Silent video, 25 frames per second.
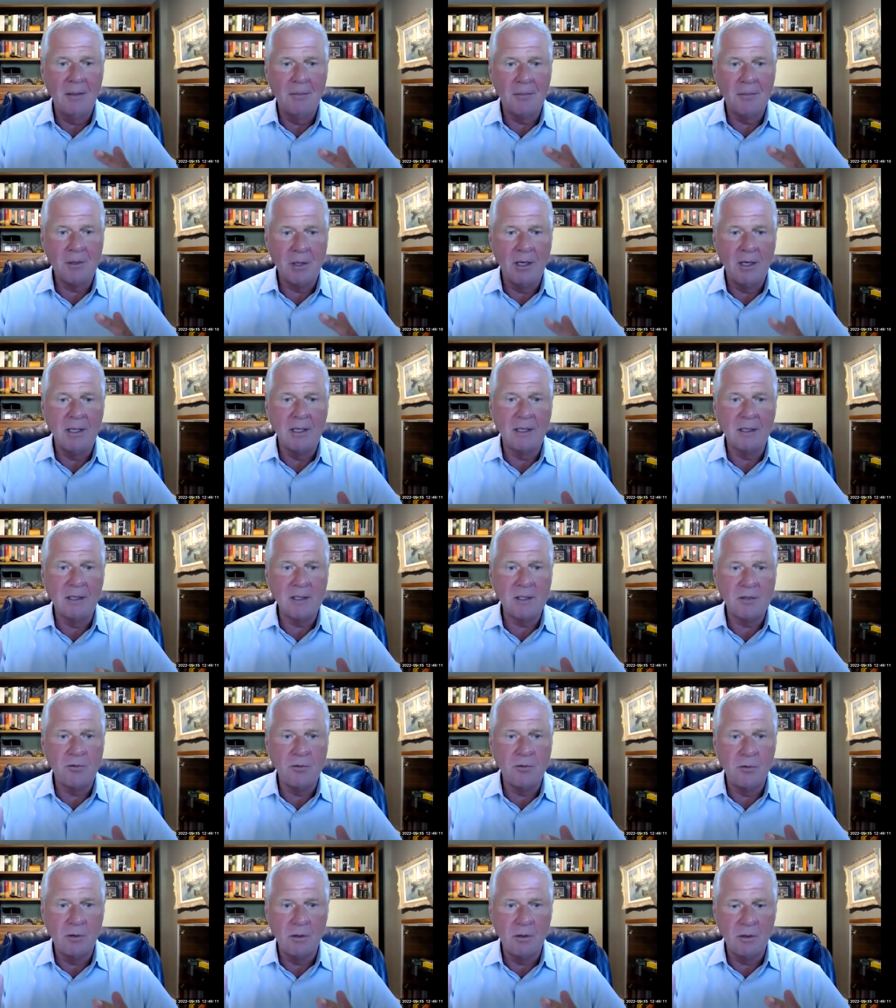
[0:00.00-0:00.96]
products
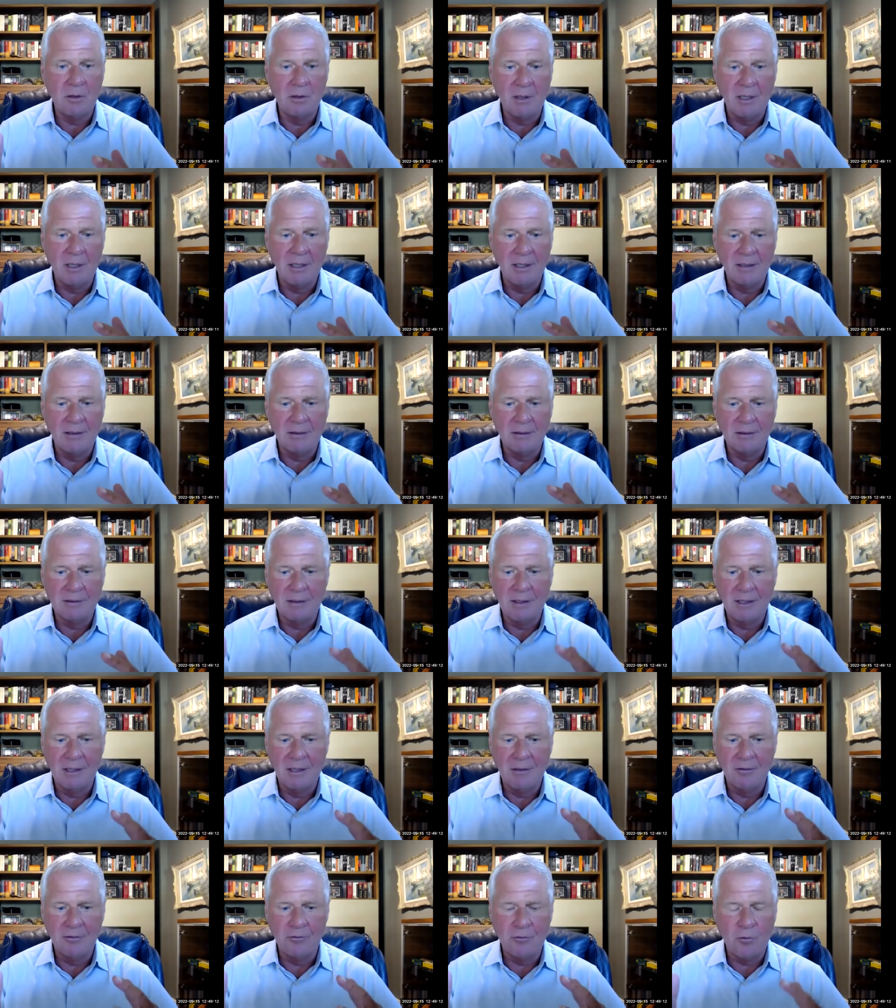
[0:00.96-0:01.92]
for
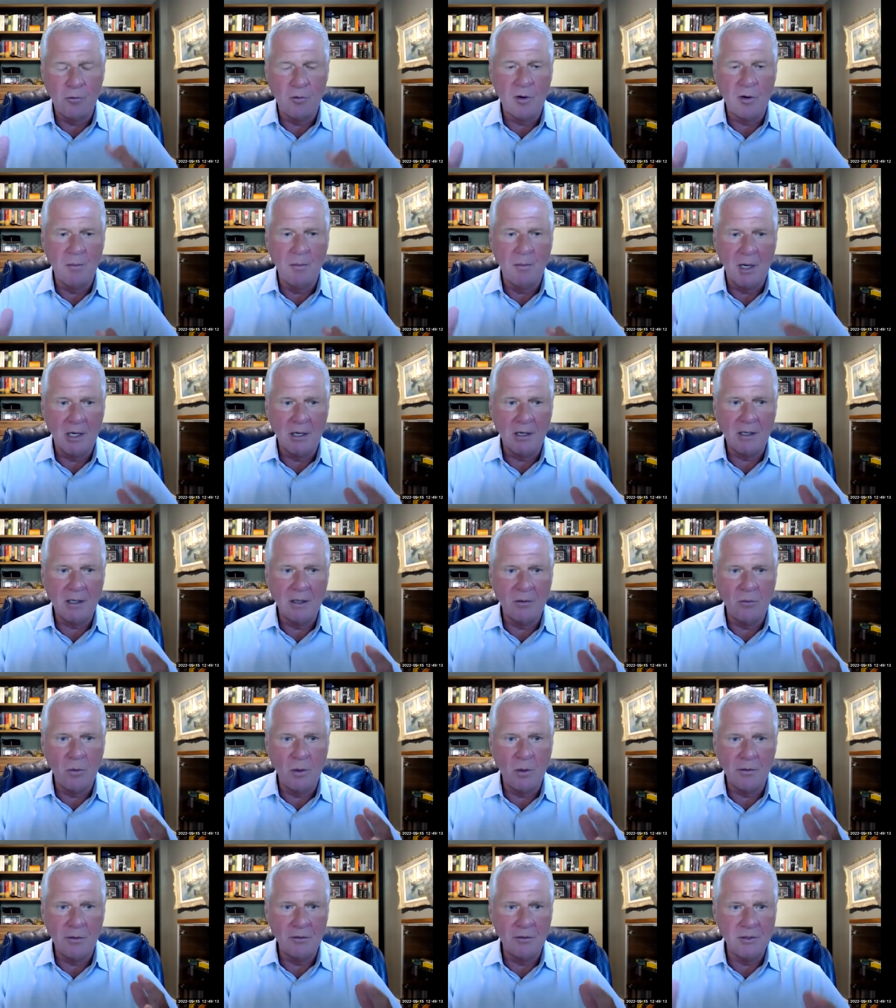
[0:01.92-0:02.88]
a market
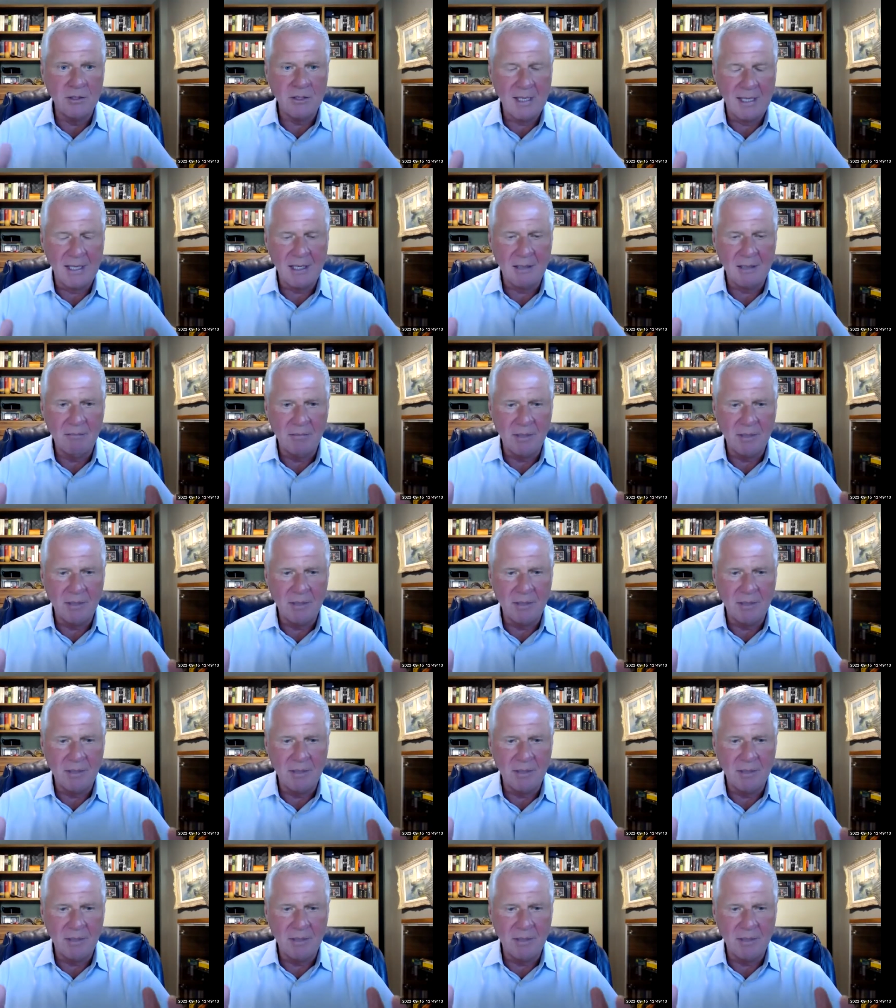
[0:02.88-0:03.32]
where there's that